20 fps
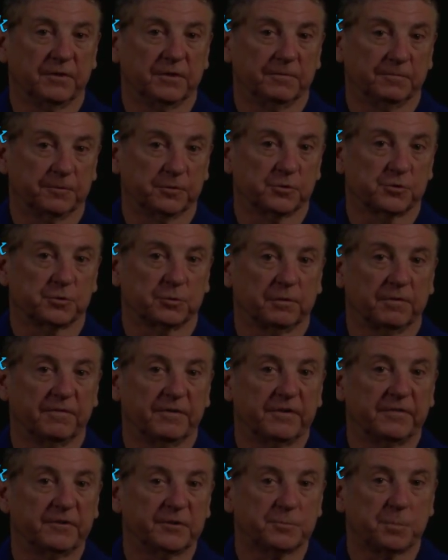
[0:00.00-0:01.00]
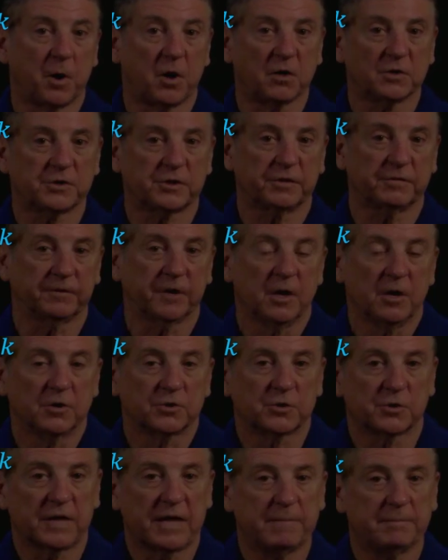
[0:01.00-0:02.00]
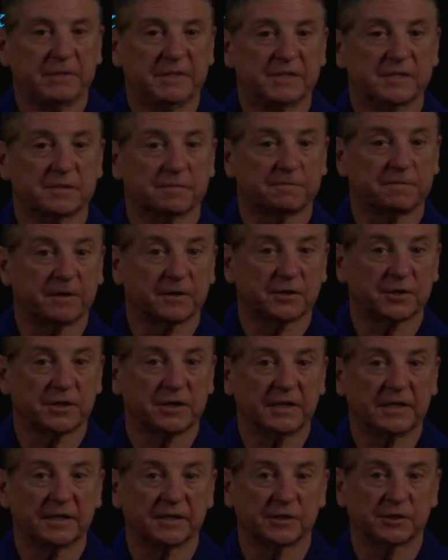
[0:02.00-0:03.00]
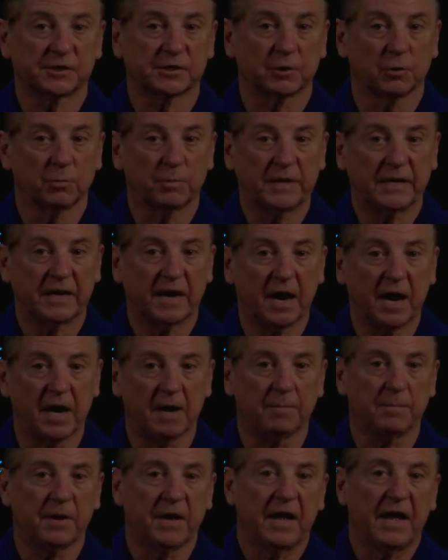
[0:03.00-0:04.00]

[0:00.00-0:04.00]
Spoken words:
first derivative is positive. So that means the function is sloping up,